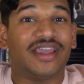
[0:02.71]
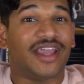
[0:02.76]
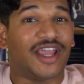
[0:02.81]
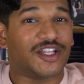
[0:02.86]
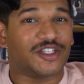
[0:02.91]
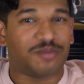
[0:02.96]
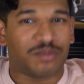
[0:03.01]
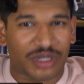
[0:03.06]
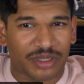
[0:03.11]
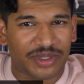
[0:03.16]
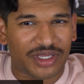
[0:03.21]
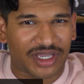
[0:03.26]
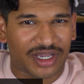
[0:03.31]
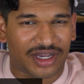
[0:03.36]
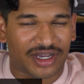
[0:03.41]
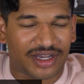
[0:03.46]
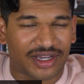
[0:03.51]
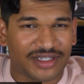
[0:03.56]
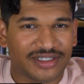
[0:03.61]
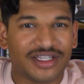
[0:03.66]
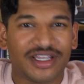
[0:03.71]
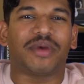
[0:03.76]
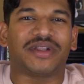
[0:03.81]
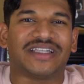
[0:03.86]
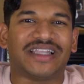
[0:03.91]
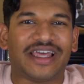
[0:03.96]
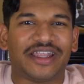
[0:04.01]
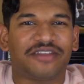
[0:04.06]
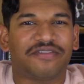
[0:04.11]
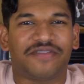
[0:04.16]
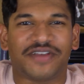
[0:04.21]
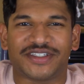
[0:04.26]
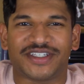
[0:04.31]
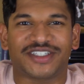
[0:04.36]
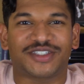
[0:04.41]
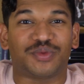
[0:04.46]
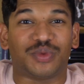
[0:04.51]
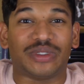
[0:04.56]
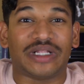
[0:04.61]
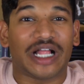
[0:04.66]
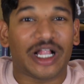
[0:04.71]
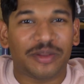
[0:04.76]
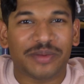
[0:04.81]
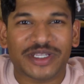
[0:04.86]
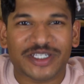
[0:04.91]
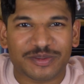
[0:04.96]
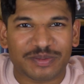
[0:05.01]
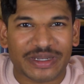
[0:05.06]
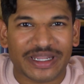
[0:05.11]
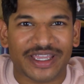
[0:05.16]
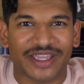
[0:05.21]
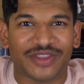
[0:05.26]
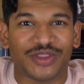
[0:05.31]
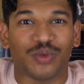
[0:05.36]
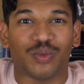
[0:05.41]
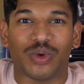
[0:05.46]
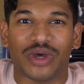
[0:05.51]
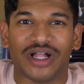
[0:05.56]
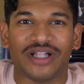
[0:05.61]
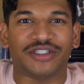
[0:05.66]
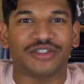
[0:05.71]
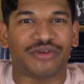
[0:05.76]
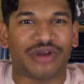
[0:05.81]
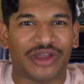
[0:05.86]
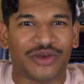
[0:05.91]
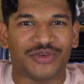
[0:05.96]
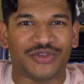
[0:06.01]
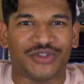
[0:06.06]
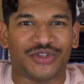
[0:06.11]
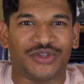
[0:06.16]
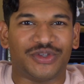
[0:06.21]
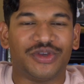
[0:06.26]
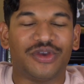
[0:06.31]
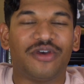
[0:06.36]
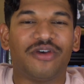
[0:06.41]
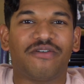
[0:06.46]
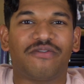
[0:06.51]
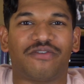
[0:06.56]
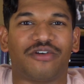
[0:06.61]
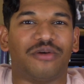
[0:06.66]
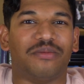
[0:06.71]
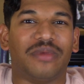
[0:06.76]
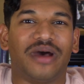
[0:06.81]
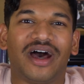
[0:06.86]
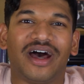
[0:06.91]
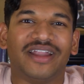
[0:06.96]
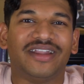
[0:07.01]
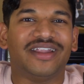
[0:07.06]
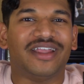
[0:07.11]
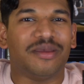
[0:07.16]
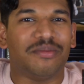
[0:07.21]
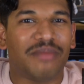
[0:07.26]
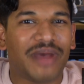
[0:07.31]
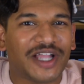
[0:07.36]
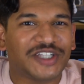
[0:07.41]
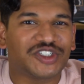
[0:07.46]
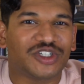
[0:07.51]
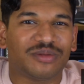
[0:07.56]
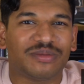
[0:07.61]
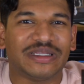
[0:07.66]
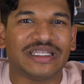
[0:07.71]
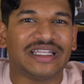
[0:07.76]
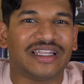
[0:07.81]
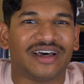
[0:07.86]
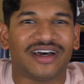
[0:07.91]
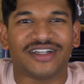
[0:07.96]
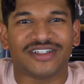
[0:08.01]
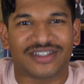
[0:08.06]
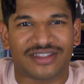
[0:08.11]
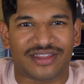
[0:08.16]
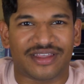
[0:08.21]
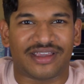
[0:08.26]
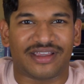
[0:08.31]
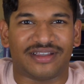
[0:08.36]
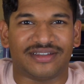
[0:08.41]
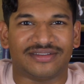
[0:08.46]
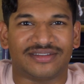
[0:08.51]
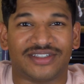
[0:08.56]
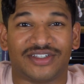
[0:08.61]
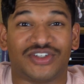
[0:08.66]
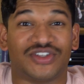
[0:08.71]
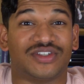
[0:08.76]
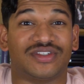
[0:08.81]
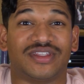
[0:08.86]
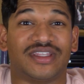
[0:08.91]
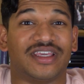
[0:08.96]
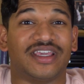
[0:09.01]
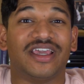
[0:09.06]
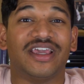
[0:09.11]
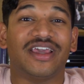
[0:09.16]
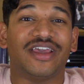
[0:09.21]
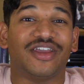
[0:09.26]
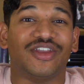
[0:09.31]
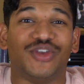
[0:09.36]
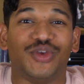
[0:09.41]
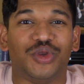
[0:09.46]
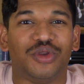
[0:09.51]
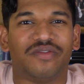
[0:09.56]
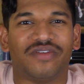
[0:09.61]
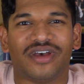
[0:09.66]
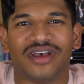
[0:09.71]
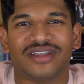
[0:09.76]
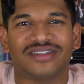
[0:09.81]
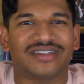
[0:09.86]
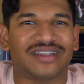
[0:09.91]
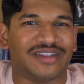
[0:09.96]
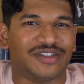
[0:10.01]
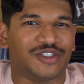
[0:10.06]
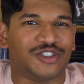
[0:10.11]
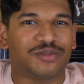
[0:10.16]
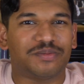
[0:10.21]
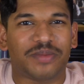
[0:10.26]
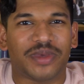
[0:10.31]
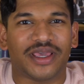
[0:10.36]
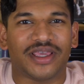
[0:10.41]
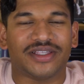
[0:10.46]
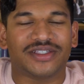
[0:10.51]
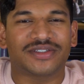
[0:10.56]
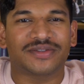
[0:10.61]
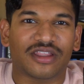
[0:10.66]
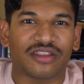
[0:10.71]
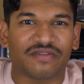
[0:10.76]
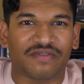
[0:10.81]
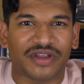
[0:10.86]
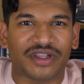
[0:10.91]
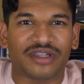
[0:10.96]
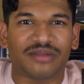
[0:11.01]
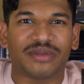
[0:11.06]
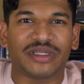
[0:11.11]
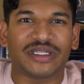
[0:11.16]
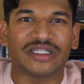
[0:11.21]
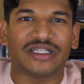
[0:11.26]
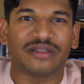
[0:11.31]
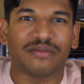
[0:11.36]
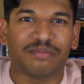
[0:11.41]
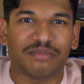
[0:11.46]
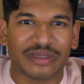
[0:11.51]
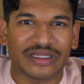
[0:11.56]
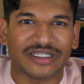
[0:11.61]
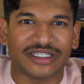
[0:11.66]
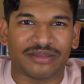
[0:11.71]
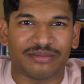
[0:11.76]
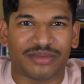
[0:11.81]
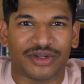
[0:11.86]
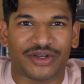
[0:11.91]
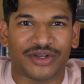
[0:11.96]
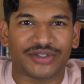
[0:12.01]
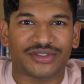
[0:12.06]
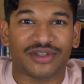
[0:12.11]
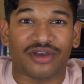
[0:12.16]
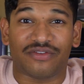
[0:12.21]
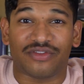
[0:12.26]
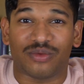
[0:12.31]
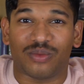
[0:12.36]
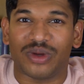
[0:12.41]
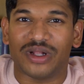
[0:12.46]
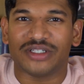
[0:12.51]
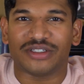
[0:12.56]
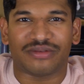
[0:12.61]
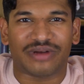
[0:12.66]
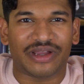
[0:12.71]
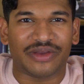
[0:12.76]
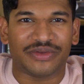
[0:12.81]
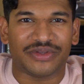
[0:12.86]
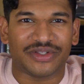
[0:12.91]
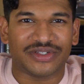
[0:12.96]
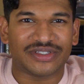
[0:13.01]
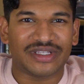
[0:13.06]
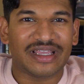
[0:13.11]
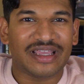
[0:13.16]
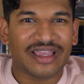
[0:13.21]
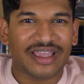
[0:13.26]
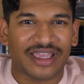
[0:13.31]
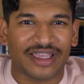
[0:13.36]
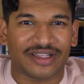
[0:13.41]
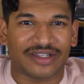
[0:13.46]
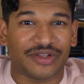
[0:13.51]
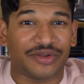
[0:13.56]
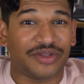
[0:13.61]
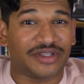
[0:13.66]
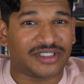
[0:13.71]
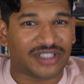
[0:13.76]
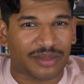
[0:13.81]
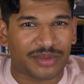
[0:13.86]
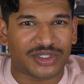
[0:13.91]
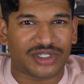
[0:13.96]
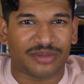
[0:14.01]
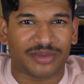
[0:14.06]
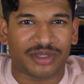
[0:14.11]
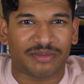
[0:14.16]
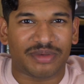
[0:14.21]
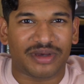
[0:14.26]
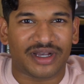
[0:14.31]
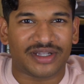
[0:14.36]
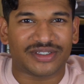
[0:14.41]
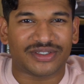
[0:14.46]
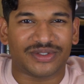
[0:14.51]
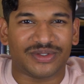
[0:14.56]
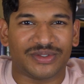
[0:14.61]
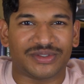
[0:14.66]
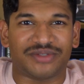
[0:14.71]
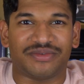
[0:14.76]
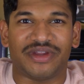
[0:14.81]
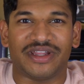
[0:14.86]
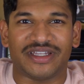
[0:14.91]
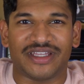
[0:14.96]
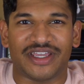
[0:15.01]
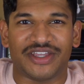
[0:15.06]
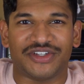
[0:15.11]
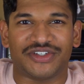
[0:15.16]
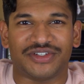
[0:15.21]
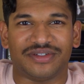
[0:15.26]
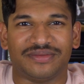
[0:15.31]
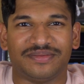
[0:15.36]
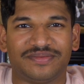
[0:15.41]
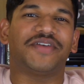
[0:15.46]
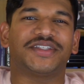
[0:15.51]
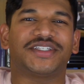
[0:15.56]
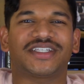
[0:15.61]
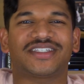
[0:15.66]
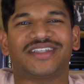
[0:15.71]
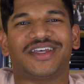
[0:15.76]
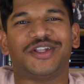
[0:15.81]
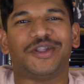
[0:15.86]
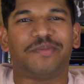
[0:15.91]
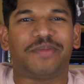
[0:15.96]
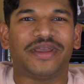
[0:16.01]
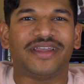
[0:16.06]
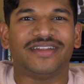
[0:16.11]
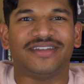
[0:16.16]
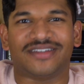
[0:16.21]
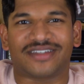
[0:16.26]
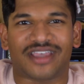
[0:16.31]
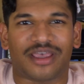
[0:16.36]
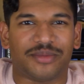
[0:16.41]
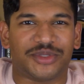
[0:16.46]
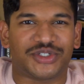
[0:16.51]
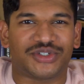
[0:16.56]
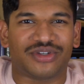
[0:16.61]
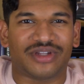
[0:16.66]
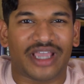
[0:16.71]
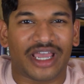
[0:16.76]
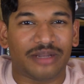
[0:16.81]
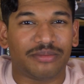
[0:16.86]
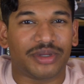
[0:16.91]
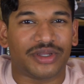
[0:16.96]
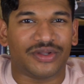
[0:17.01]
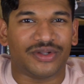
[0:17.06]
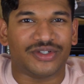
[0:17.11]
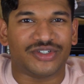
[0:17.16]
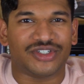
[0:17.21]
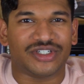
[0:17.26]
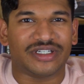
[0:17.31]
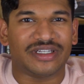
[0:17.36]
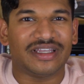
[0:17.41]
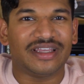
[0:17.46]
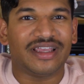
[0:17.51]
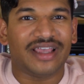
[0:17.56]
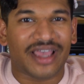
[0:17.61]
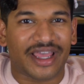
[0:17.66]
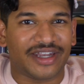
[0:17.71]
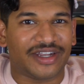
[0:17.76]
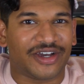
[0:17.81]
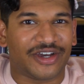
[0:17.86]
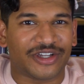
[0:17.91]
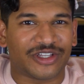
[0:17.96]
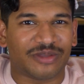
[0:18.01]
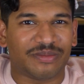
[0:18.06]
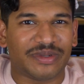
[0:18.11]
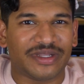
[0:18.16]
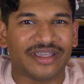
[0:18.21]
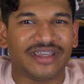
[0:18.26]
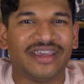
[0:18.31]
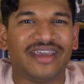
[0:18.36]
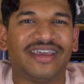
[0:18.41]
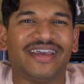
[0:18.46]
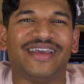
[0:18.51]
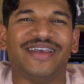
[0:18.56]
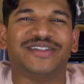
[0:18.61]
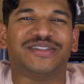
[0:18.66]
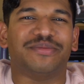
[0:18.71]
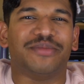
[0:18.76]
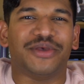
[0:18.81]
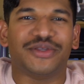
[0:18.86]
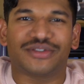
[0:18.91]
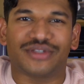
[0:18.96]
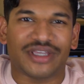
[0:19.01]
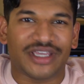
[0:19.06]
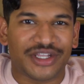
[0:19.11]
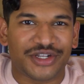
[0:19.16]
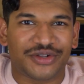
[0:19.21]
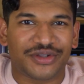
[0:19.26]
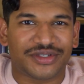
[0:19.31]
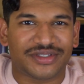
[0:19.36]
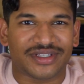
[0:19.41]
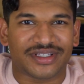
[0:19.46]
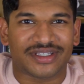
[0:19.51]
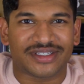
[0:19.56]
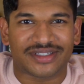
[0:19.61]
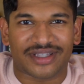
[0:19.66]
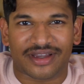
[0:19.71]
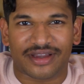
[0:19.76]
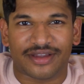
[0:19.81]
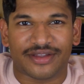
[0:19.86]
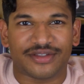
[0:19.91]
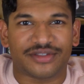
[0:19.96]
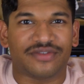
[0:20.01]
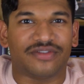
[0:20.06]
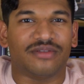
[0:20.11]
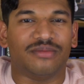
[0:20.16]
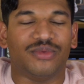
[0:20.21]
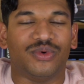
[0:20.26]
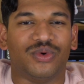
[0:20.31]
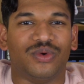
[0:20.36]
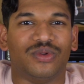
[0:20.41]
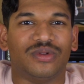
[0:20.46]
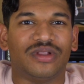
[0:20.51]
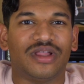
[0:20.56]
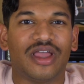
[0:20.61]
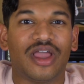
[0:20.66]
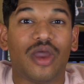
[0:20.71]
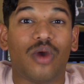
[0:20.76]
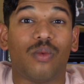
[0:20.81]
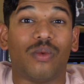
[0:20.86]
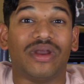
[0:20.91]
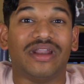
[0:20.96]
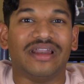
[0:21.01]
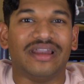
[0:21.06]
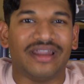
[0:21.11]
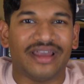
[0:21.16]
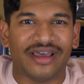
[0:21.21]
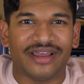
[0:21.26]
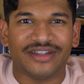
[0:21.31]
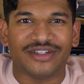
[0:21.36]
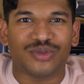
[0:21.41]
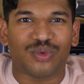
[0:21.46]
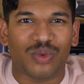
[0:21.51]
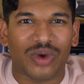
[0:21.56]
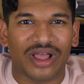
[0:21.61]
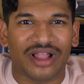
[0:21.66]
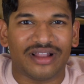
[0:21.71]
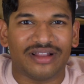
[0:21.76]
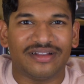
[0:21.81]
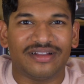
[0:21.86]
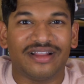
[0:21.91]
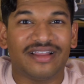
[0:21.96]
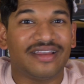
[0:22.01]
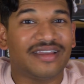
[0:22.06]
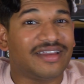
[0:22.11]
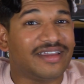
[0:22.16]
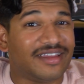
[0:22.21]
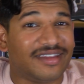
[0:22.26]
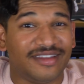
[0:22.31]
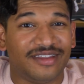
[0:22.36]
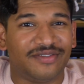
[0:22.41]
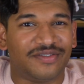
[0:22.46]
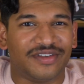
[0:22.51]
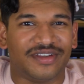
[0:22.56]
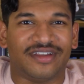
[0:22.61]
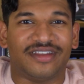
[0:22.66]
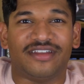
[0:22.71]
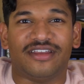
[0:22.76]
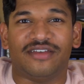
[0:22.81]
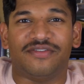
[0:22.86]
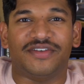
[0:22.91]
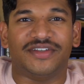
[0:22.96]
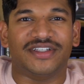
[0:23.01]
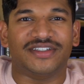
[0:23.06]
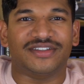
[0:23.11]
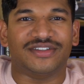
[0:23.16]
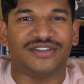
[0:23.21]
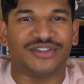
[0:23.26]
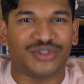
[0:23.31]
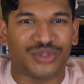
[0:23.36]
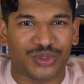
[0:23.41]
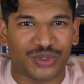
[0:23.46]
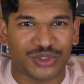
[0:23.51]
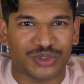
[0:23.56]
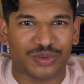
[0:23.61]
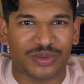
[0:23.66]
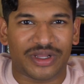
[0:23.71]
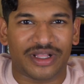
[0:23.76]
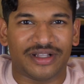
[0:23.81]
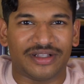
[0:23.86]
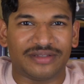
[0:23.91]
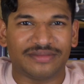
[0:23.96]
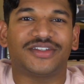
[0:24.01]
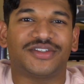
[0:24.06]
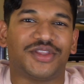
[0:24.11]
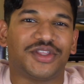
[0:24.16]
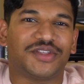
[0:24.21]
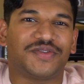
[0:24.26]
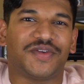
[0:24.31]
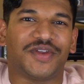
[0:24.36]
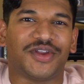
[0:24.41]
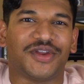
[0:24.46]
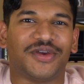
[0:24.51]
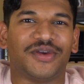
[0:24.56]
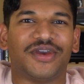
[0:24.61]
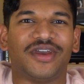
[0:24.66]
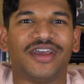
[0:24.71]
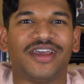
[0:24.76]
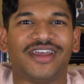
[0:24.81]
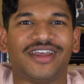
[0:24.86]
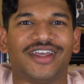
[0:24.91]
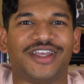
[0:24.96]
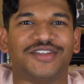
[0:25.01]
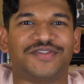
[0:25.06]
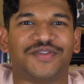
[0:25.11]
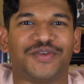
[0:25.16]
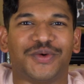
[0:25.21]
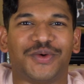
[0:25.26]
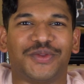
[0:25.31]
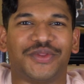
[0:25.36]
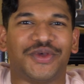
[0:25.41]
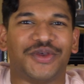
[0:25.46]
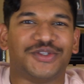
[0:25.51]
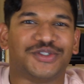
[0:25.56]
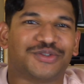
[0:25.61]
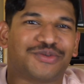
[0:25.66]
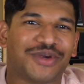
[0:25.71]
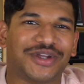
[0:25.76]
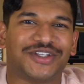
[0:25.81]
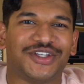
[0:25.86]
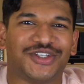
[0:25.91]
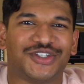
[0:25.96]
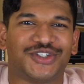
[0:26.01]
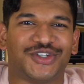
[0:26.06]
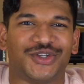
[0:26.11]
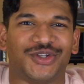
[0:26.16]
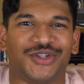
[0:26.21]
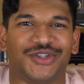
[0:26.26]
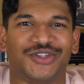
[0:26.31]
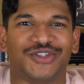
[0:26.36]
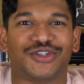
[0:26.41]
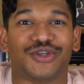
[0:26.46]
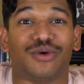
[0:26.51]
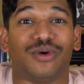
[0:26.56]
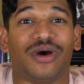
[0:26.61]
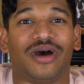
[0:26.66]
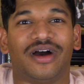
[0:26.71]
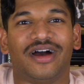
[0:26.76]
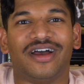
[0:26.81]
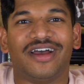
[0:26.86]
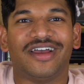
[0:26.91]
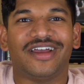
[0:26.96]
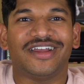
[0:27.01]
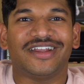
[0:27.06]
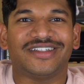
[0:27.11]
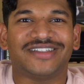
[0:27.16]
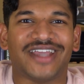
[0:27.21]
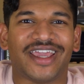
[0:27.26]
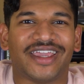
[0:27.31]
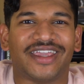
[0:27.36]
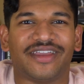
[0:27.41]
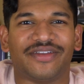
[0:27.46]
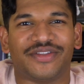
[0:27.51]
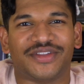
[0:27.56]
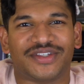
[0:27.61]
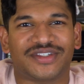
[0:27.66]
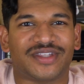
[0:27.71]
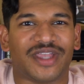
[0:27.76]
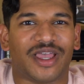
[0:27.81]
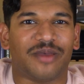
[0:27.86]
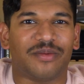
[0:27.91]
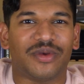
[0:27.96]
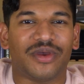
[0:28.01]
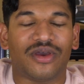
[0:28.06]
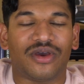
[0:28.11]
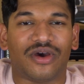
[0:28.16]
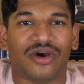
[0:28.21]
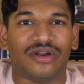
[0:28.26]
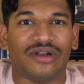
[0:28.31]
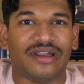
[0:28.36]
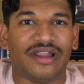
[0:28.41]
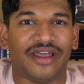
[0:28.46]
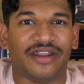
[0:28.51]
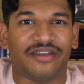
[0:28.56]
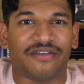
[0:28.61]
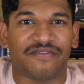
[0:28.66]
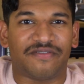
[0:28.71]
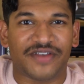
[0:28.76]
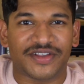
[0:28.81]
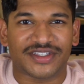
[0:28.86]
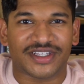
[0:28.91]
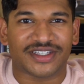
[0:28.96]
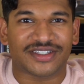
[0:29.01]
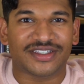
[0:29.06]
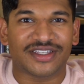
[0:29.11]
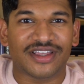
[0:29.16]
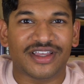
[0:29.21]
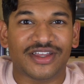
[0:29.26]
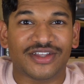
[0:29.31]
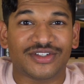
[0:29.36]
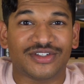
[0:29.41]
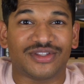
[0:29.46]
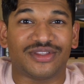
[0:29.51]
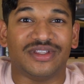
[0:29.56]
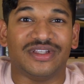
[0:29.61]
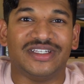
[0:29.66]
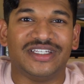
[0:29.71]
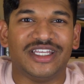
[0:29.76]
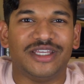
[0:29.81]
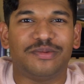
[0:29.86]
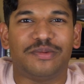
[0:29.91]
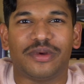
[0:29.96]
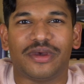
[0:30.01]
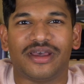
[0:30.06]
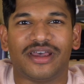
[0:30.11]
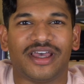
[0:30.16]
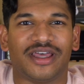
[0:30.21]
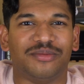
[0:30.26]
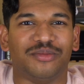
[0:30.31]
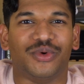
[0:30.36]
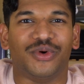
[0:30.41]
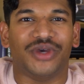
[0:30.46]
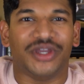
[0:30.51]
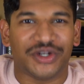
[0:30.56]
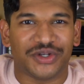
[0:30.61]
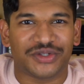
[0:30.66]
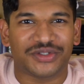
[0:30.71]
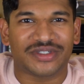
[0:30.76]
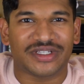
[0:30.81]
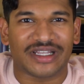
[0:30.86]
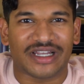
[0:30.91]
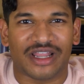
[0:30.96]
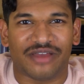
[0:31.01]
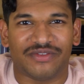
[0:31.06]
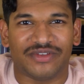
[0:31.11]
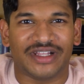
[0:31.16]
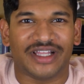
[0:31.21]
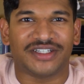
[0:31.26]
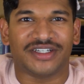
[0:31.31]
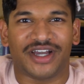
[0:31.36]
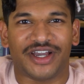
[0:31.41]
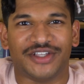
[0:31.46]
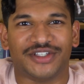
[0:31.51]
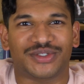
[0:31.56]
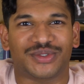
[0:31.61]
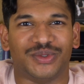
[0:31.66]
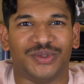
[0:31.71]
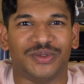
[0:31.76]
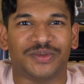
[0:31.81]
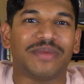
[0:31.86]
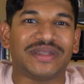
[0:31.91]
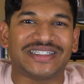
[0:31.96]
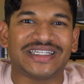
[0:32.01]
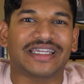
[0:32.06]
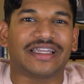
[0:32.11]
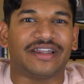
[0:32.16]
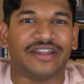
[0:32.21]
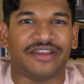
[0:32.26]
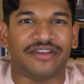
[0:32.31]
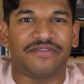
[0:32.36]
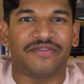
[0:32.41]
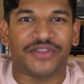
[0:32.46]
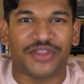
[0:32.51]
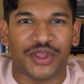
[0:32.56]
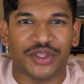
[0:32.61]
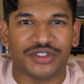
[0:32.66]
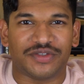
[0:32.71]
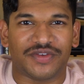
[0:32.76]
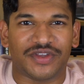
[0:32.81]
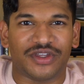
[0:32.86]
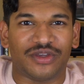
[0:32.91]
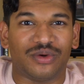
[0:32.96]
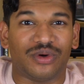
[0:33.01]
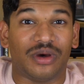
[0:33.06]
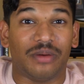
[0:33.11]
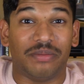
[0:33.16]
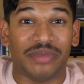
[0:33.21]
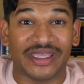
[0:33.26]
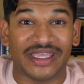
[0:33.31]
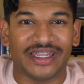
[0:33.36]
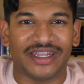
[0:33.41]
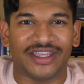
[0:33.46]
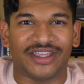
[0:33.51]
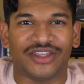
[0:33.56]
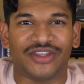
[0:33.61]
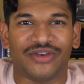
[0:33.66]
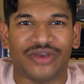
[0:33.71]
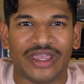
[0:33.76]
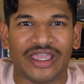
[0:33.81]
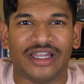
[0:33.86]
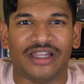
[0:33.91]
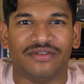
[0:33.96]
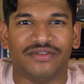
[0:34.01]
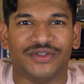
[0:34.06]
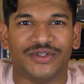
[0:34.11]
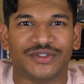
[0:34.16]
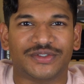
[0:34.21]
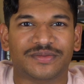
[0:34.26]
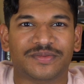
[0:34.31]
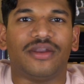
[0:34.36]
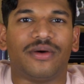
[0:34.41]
It's blooming hard, but learning physics will help explain the world around you, from unimaginably large things such as the universe and space to the fundamental building blocks of the world around us, including subatomic particles and radiation. Physics underpins chemistry and biology, and arguably is the most interesting science of them all, when learnt well, even if it isn't taught well. So this video is for all those gritty students who are taking the step on learning physics to the deeper and more interesting level at high school, particularly for those of you who are beginning your A levels.